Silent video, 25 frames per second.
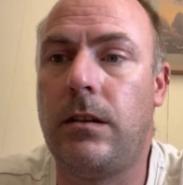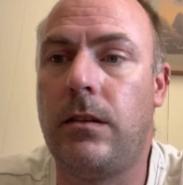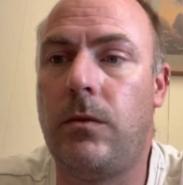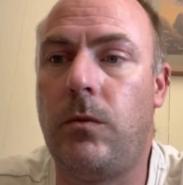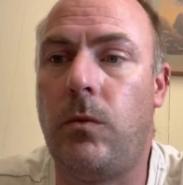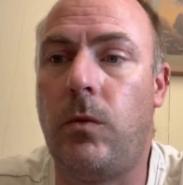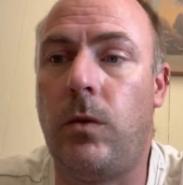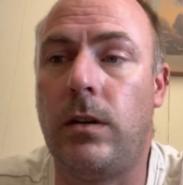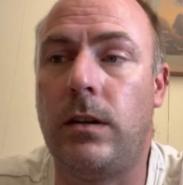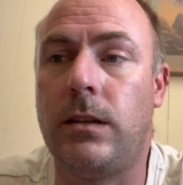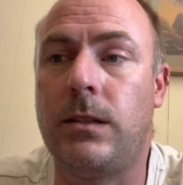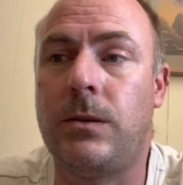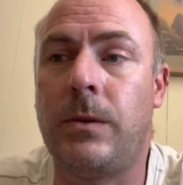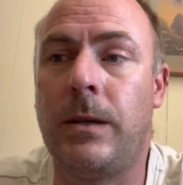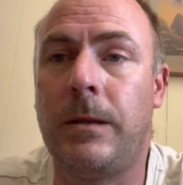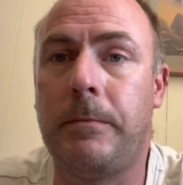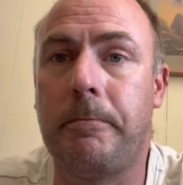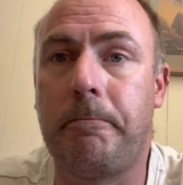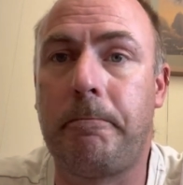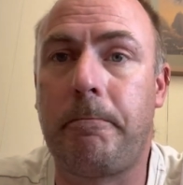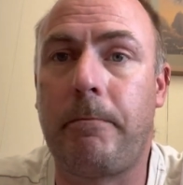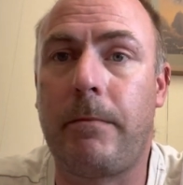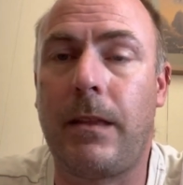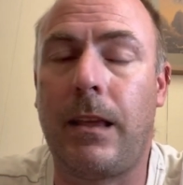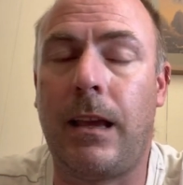one as
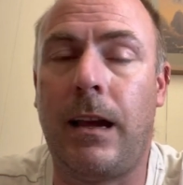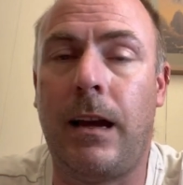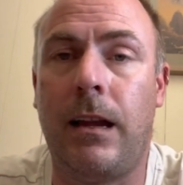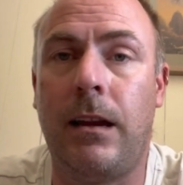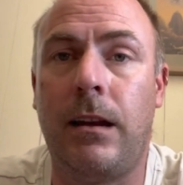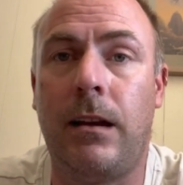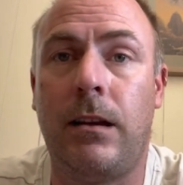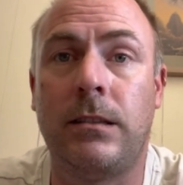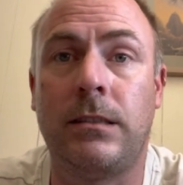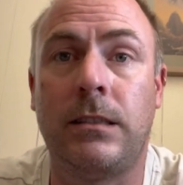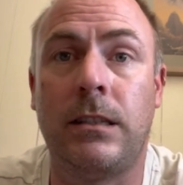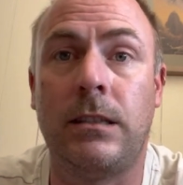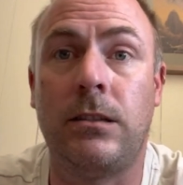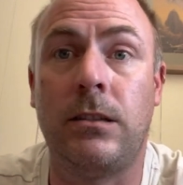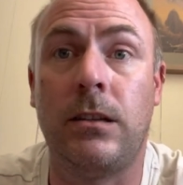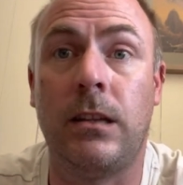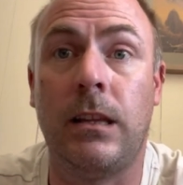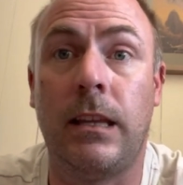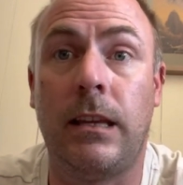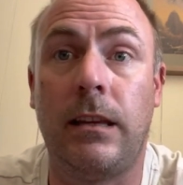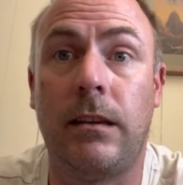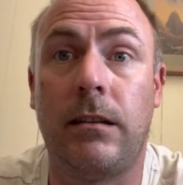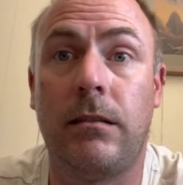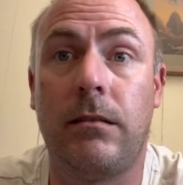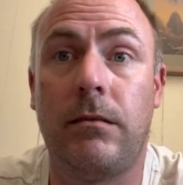well and I'll send you a
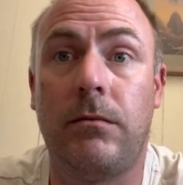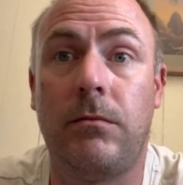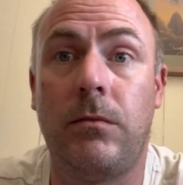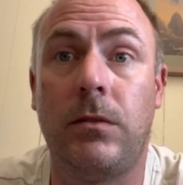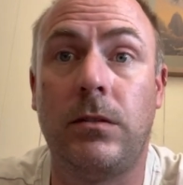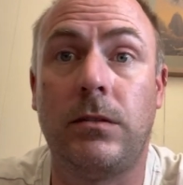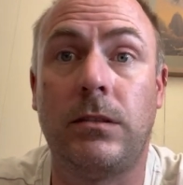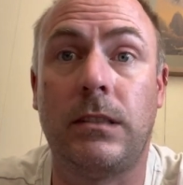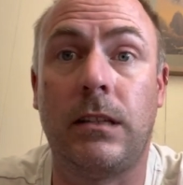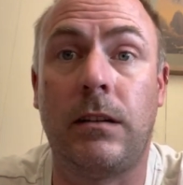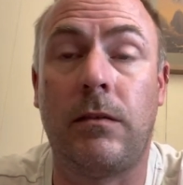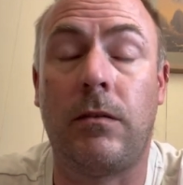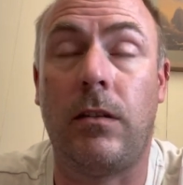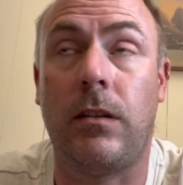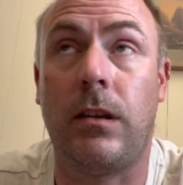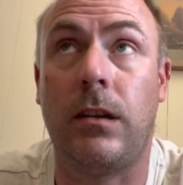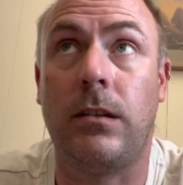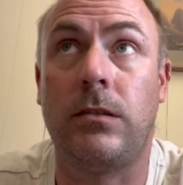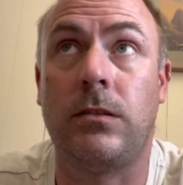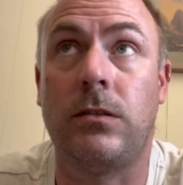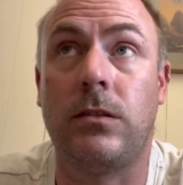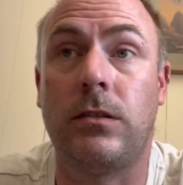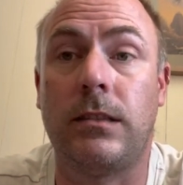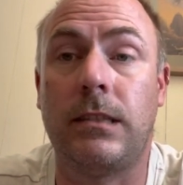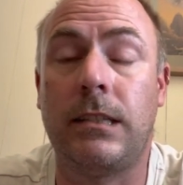link once I've got
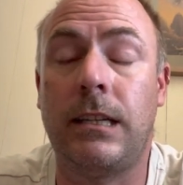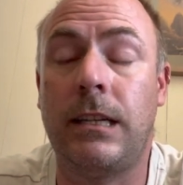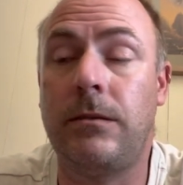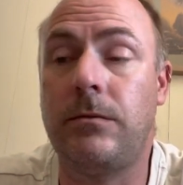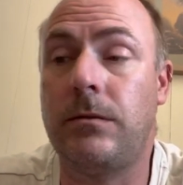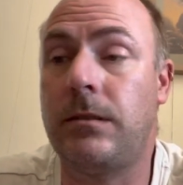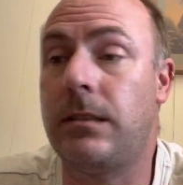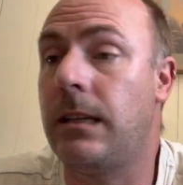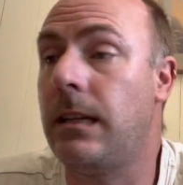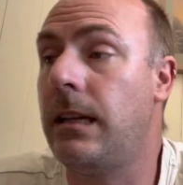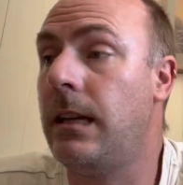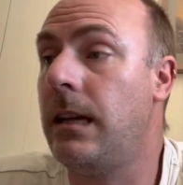those sorted out.